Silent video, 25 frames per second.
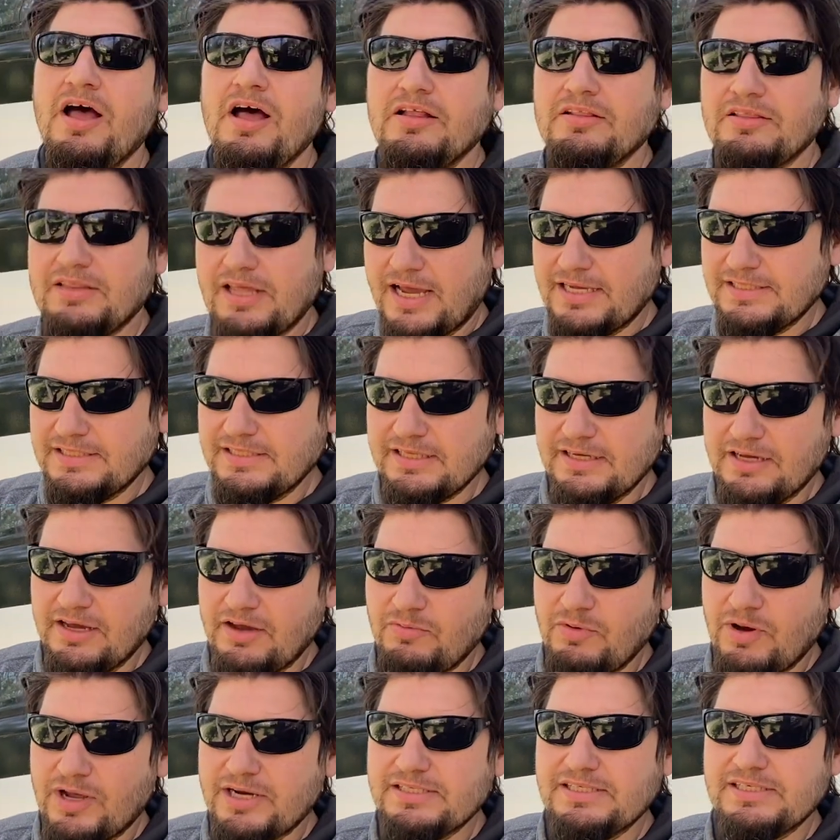Last thing I
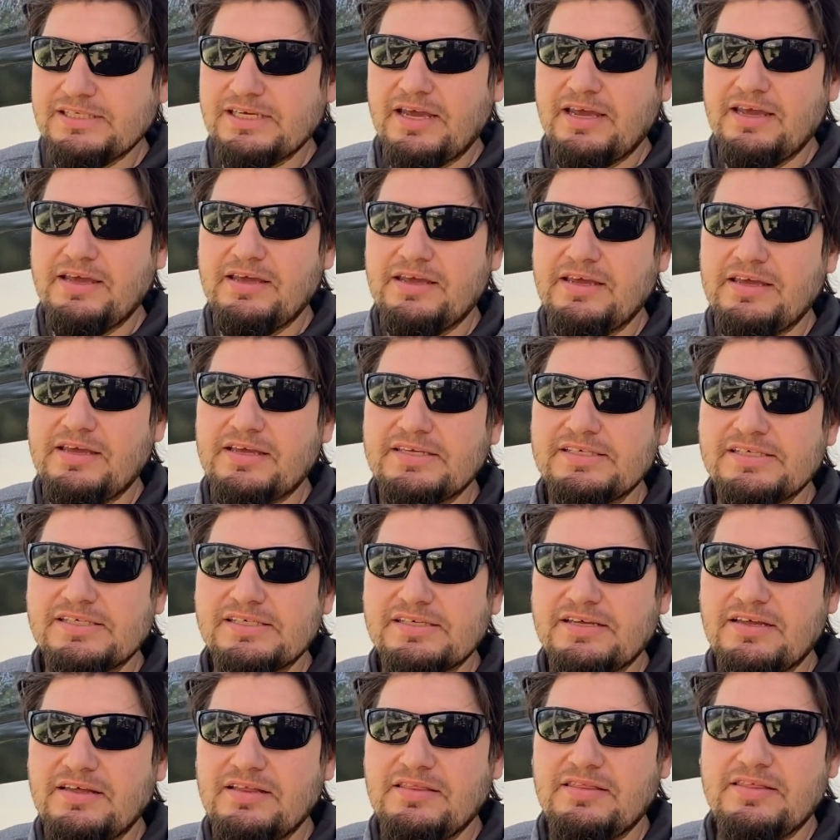want to say is
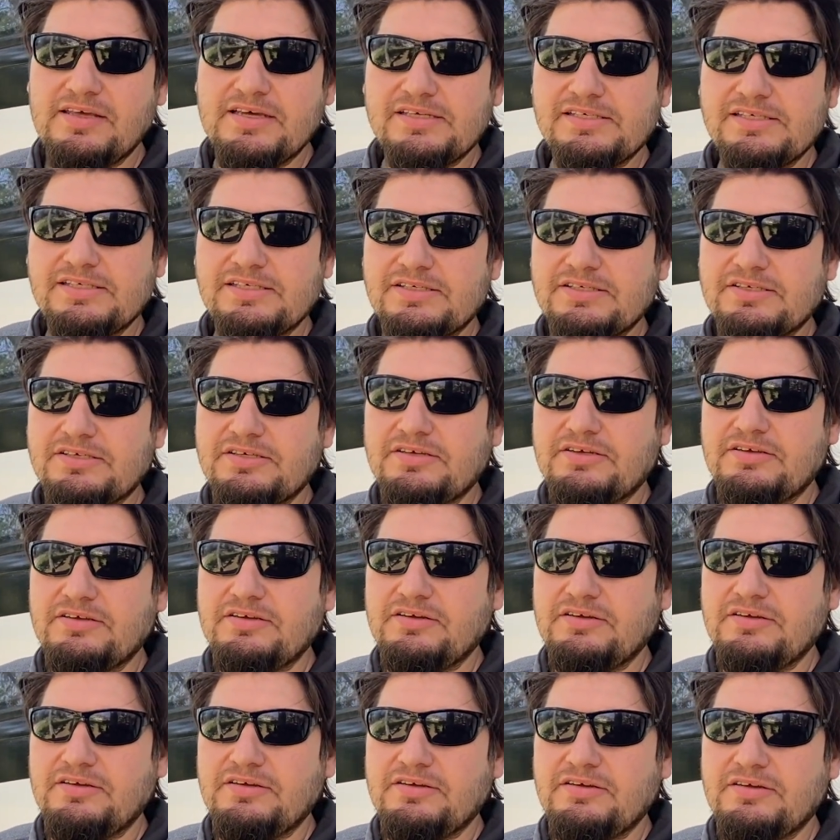this
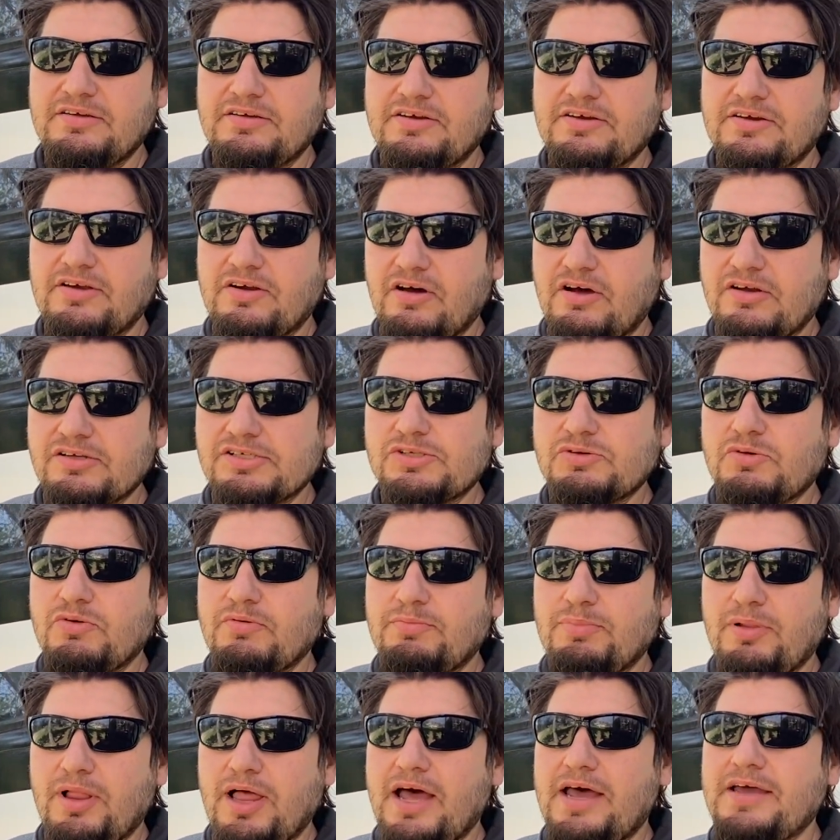could also
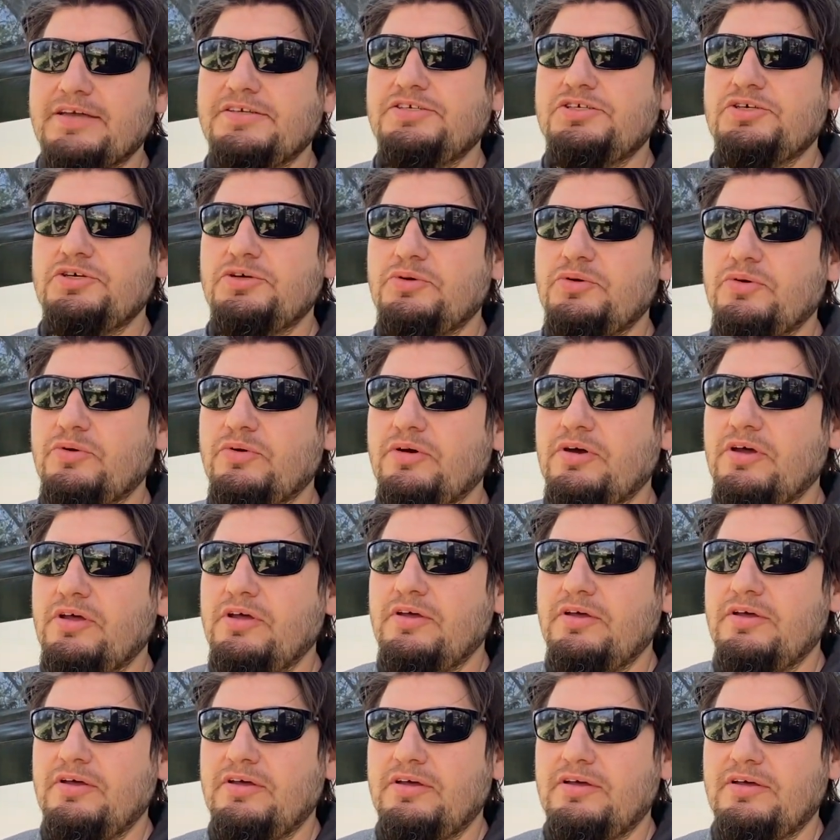apply to
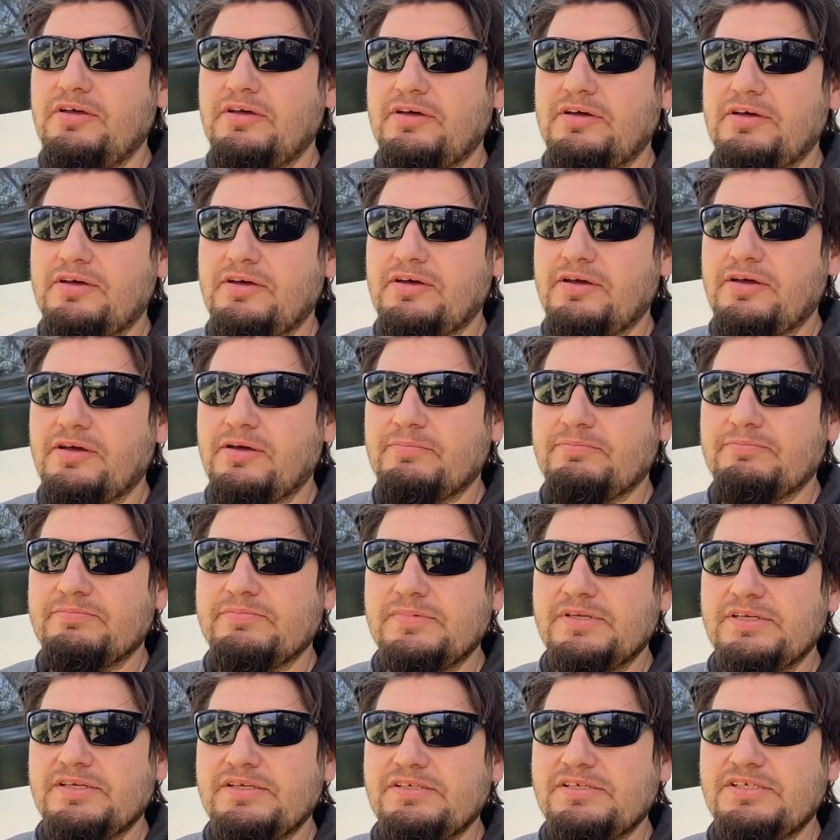
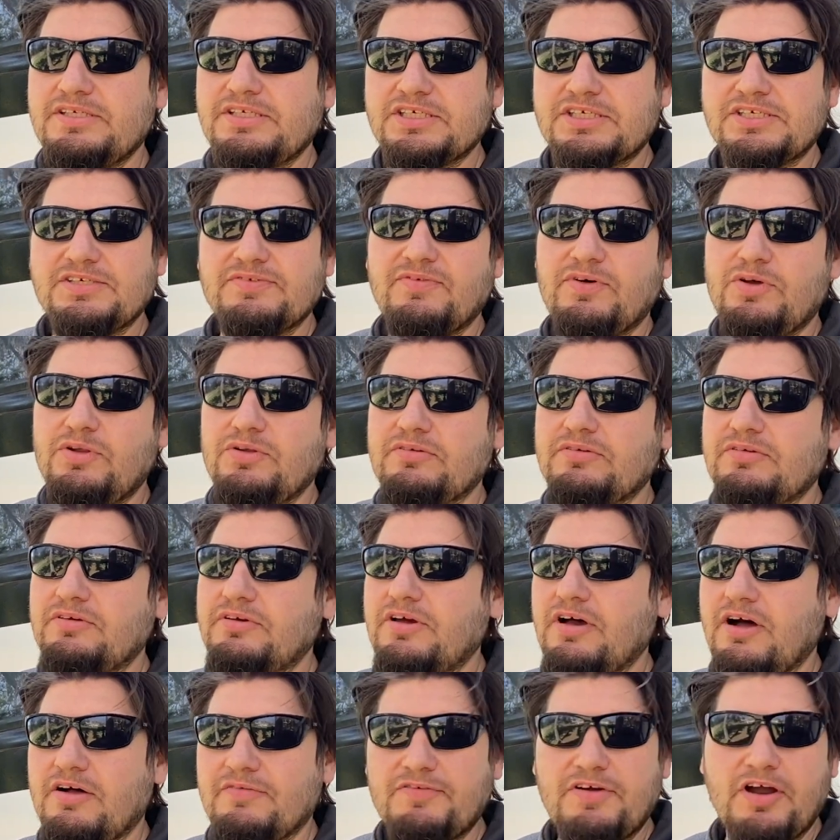6-volt
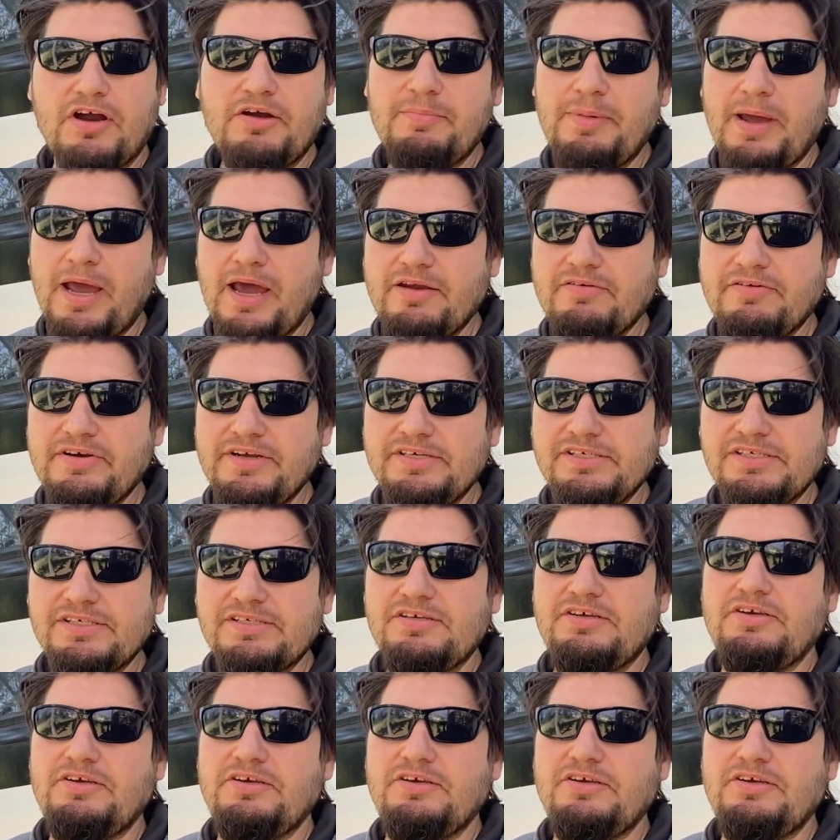golf cart batteries.